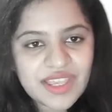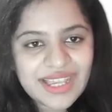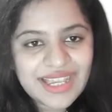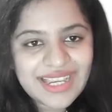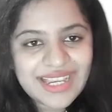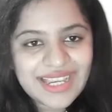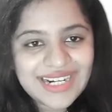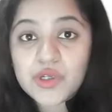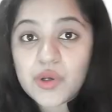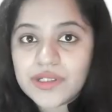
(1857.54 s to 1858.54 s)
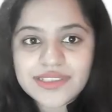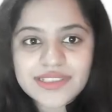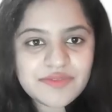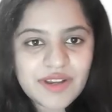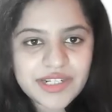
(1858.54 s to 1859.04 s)
It has lost its
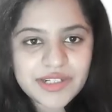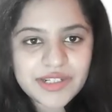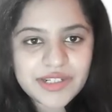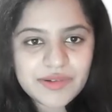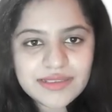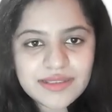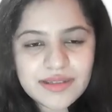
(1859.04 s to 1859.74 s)
virulence,